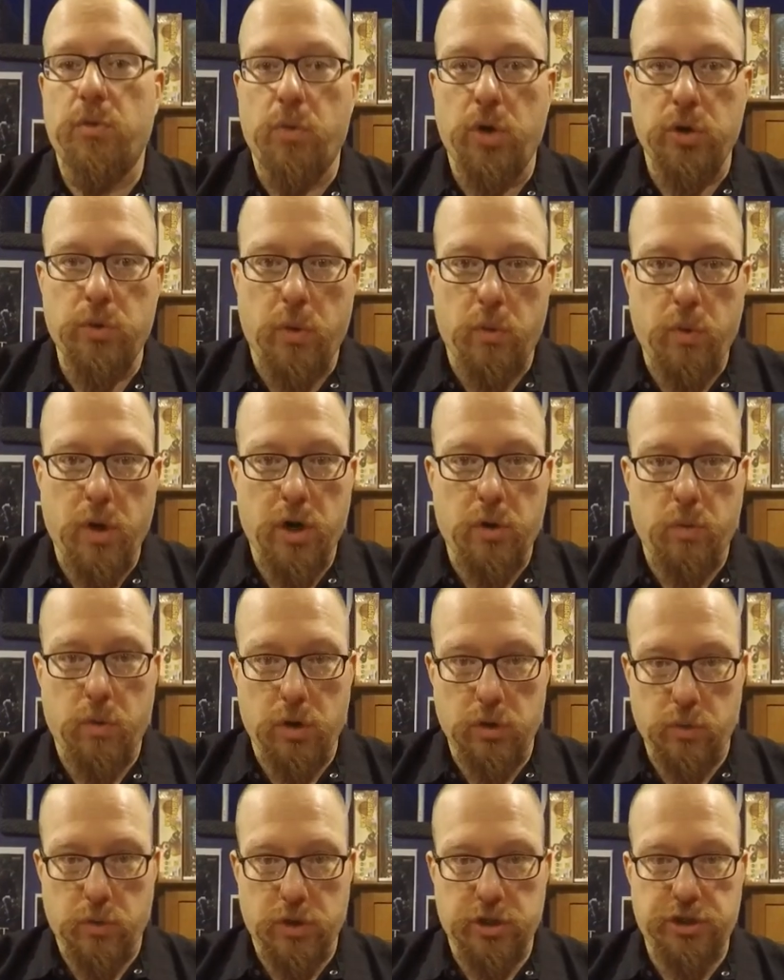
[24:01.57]
World War One or
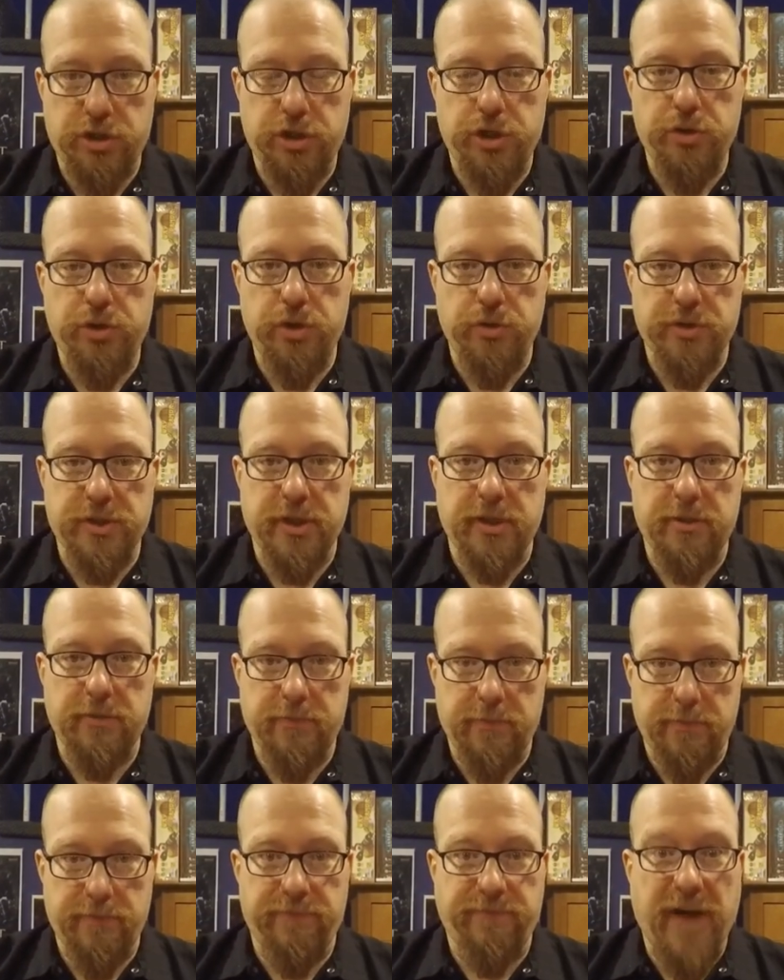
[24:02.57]
World War Two
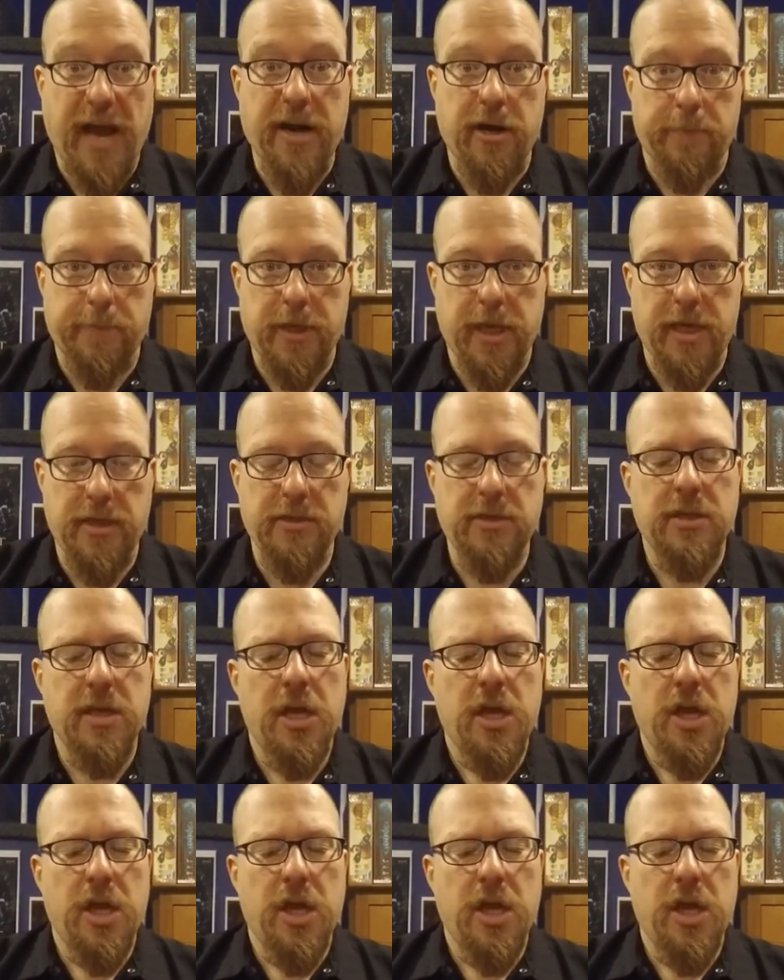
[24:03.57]
using fighter planes.